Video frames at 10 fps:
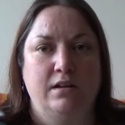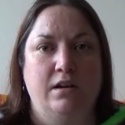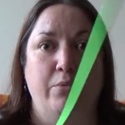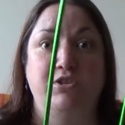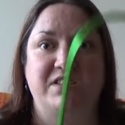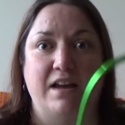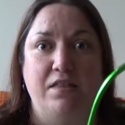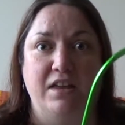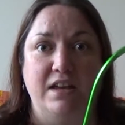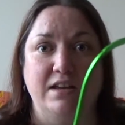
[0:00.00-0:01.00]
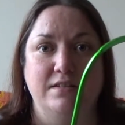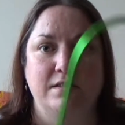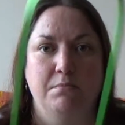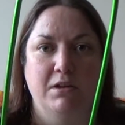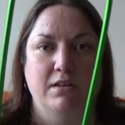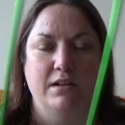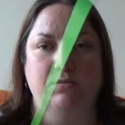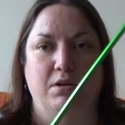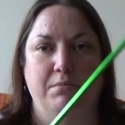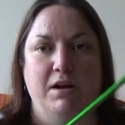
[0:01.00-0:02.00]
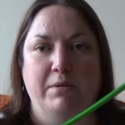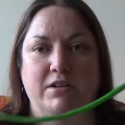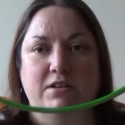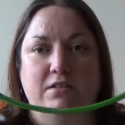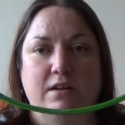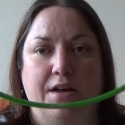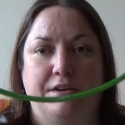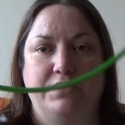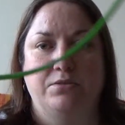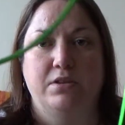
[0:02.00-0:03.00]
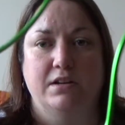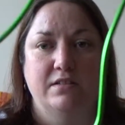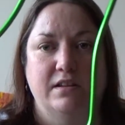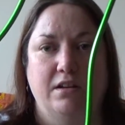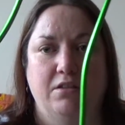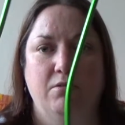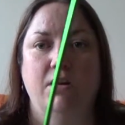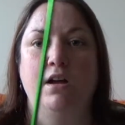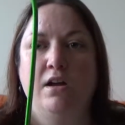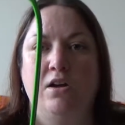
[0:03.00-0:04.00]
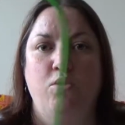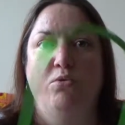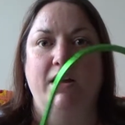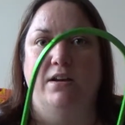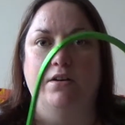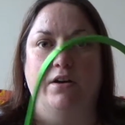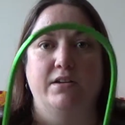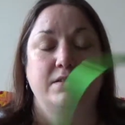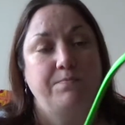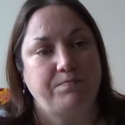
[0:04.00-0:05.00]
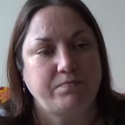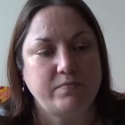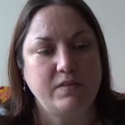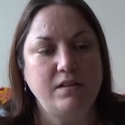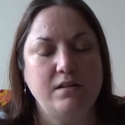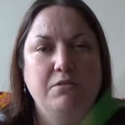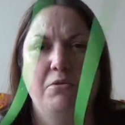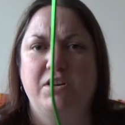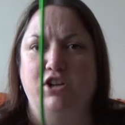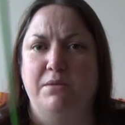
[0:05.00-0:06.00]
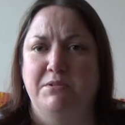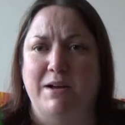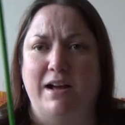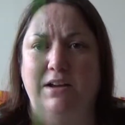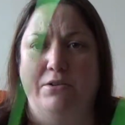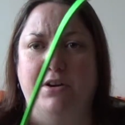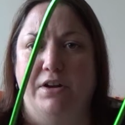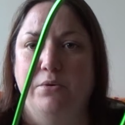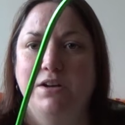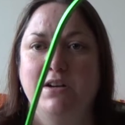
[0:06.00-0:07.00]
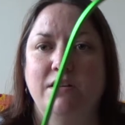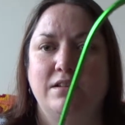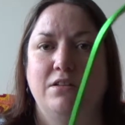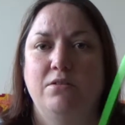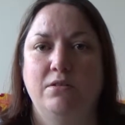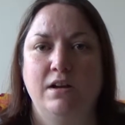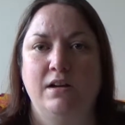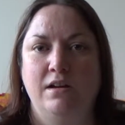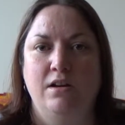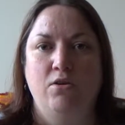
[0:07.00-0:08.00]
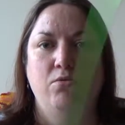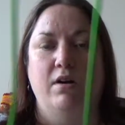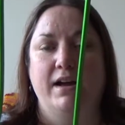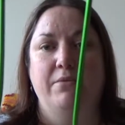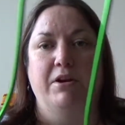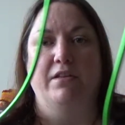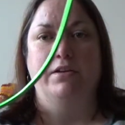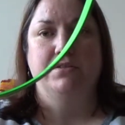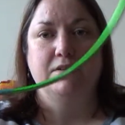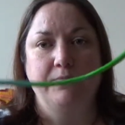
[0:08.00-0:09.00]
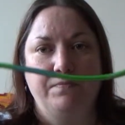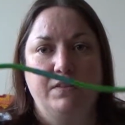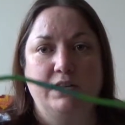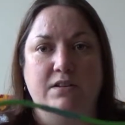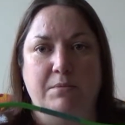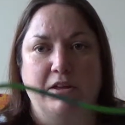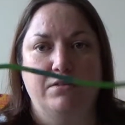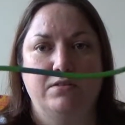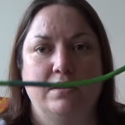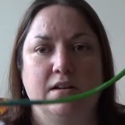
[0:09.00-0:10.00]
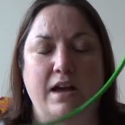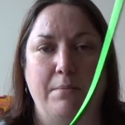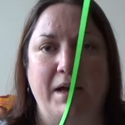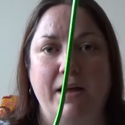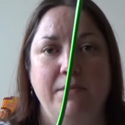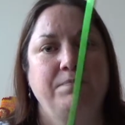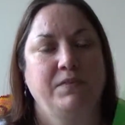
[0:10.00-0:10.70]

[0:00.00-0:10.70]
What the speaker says: I would say these, but that's what I'm coming to, and I saw this and I thought, oh, they look nice. They were quite cheap, it was about 8 or 9 quid, so I thought, oh, I'll get one of those, some of those, get a pair.